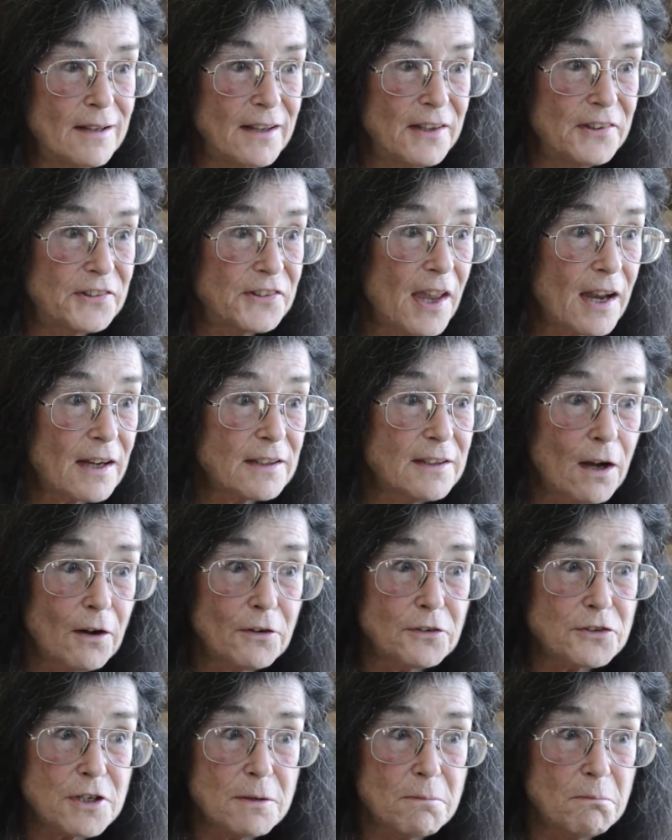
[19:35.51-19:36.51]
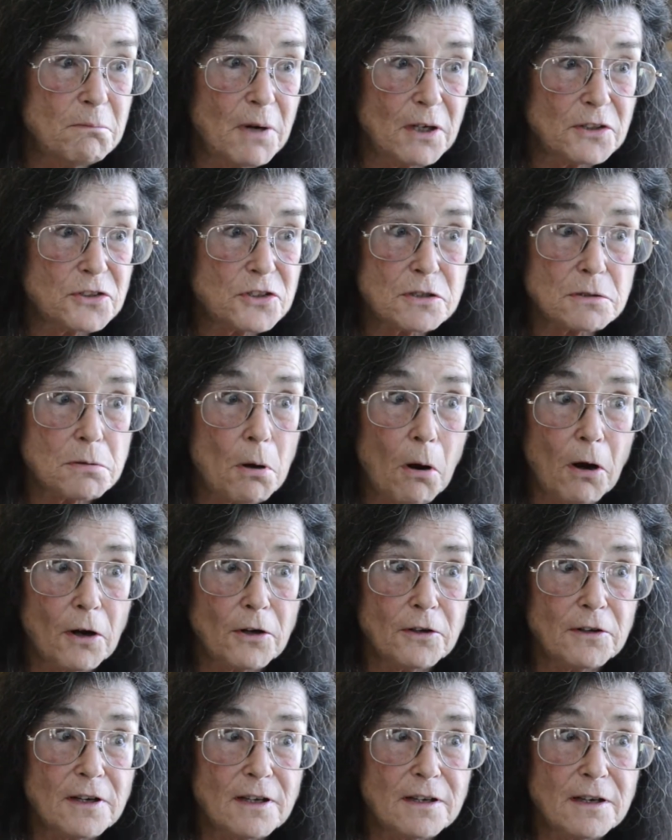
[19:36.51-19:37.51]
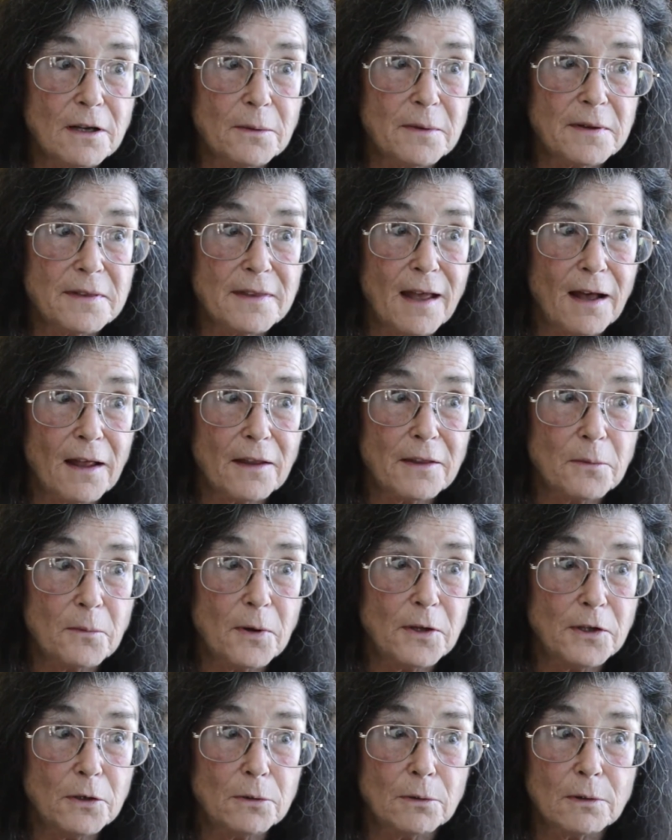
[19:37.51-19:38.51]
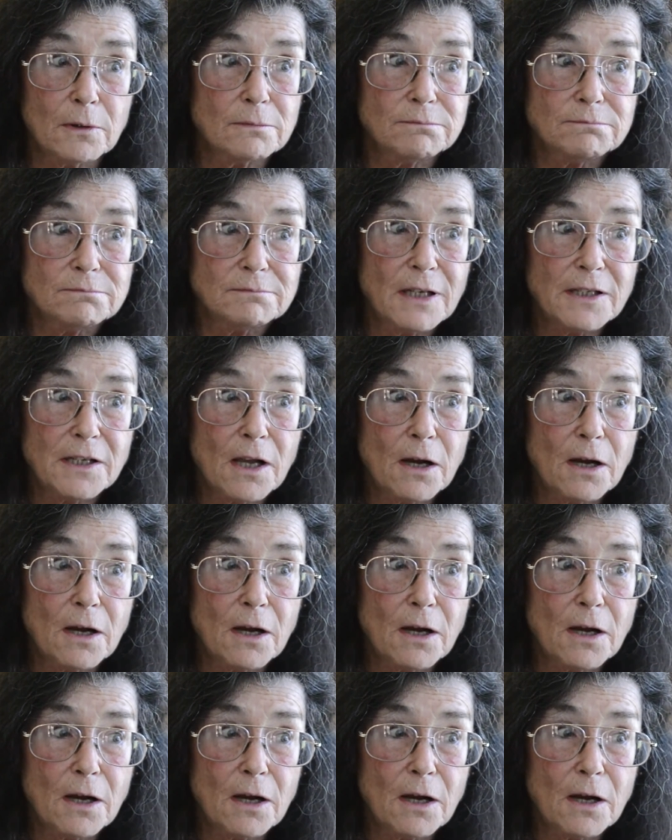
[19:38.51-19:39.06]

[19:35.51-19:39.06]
Is technology much harder to deal with now than when you were a young person?